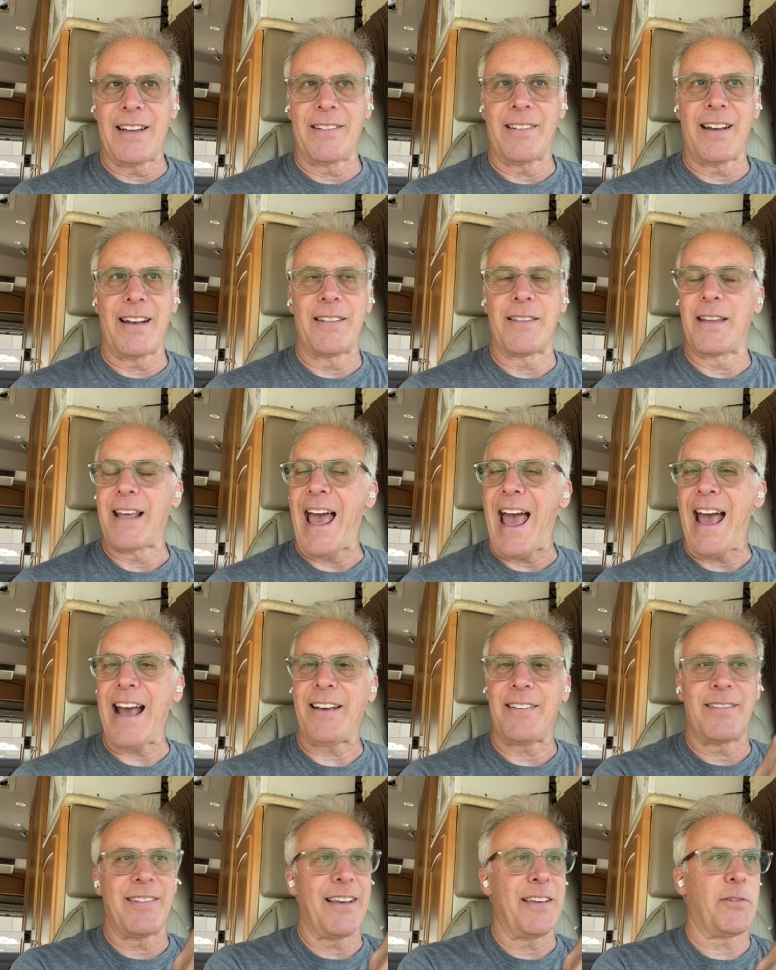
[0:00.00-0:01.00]
He said the
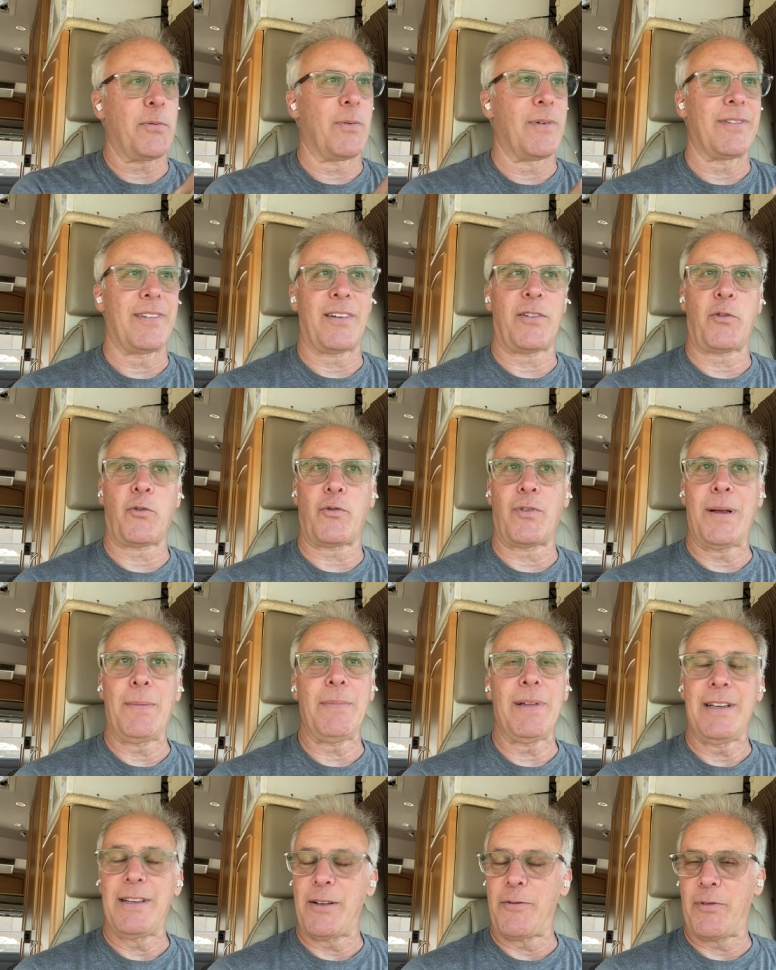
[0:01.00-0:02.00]
access was
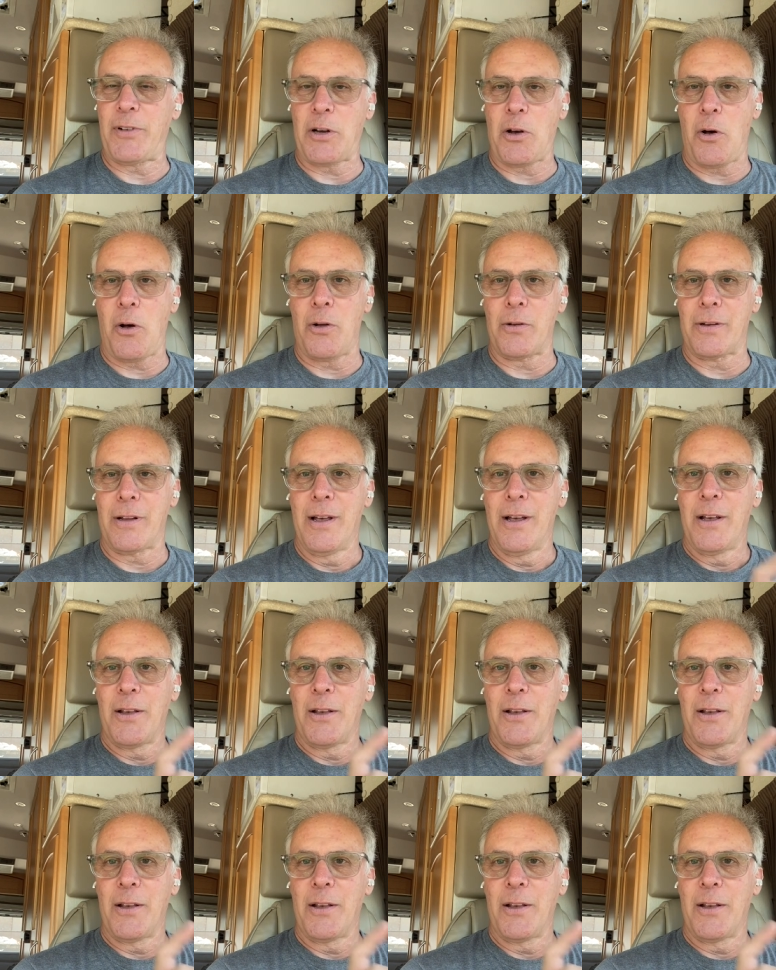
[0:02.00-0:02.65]
extremely difficult,